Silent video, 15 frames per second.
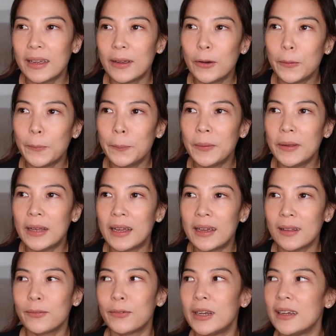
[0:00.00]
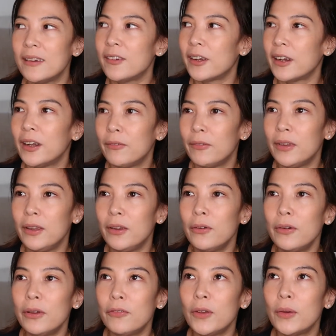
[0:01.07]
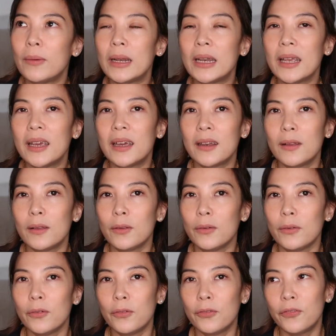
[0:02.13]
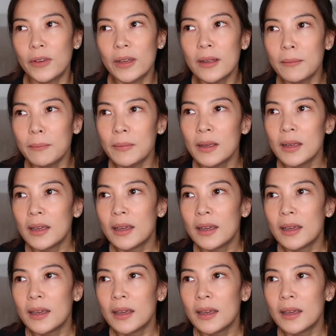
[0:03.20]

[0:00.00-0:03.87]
I hope you liked what I shared with you. If you want to get into film,